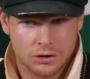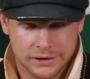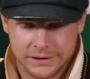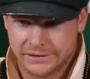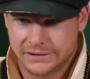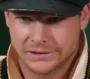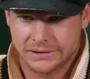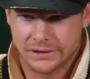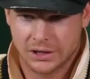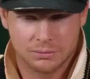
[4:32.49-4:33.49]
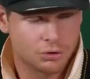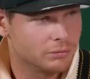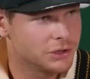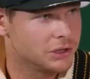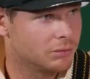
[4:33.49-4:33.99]
feeling that Australia's
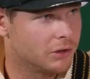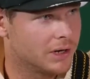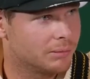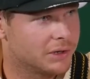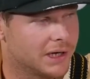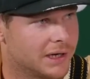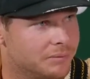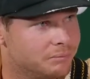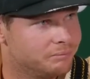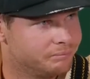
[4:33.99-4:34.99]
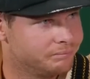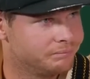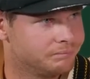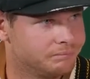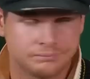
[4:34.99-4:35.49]
cricketers are somewhat walking on
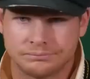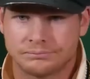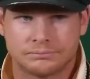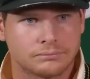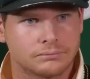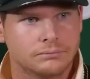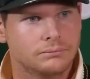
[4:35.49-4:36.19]
eggshells on the field